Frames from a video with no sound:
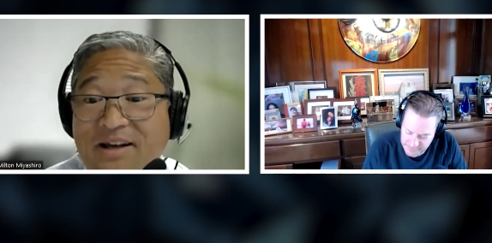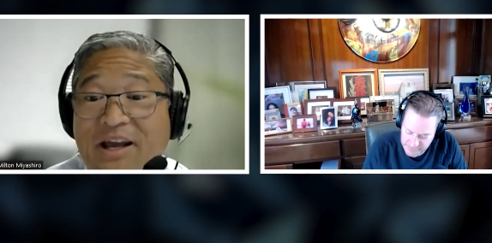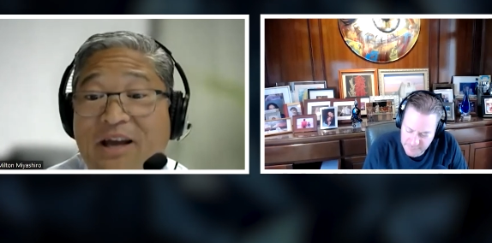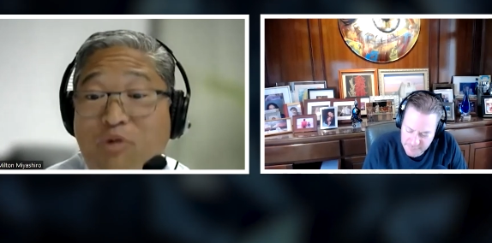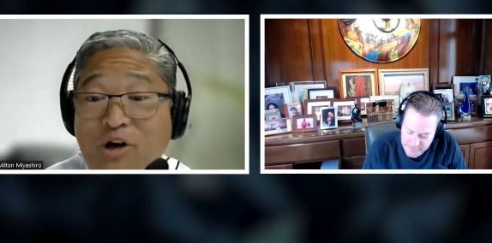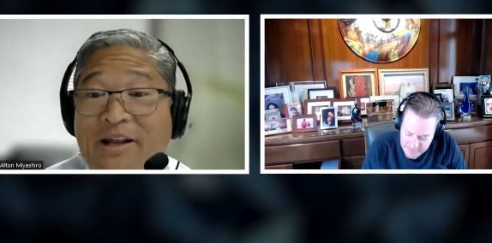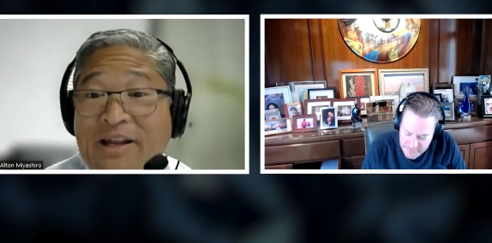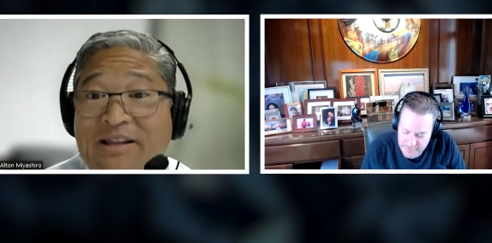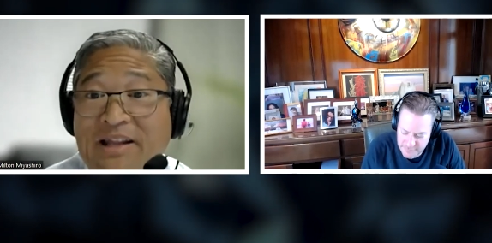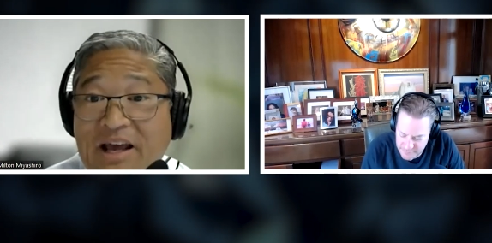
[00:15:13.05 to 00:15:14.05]
Speaker 1: Again,
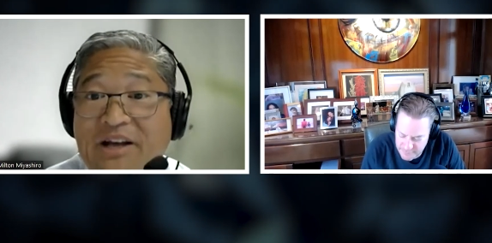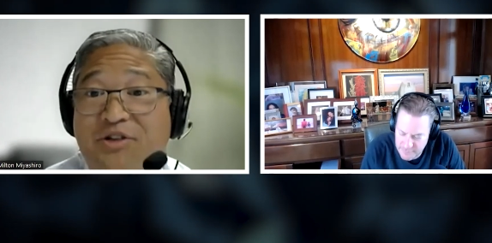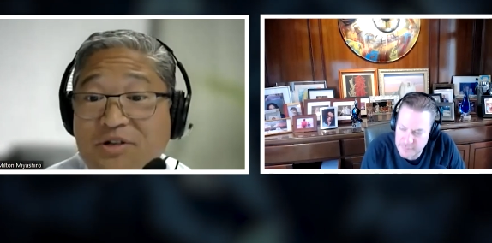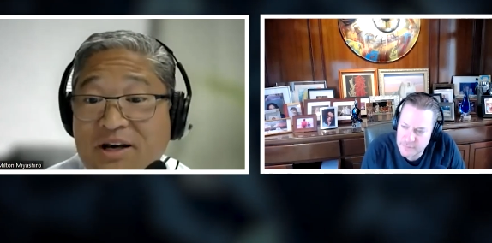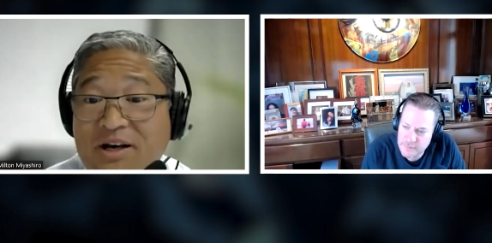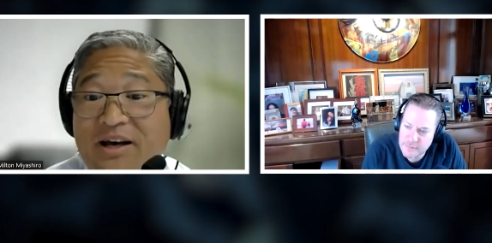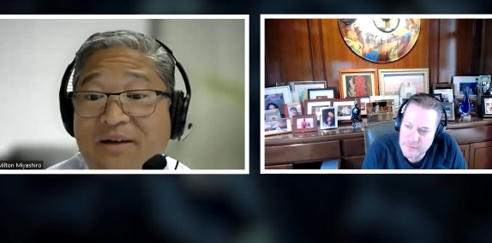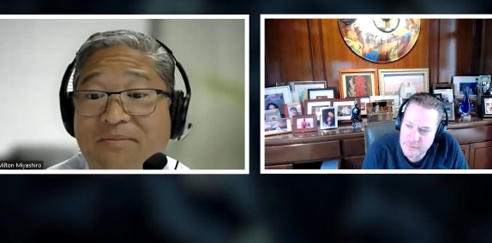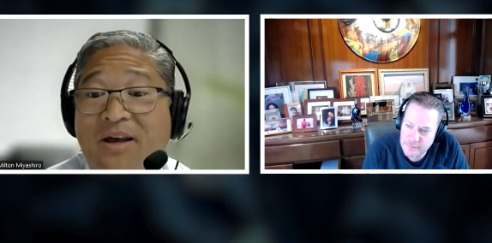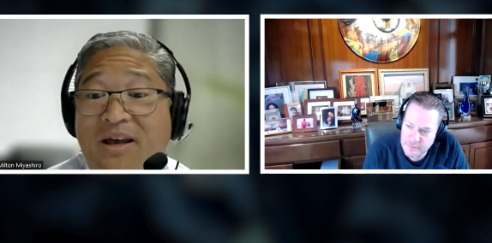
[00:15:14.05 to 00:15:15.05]
putting in the extra time,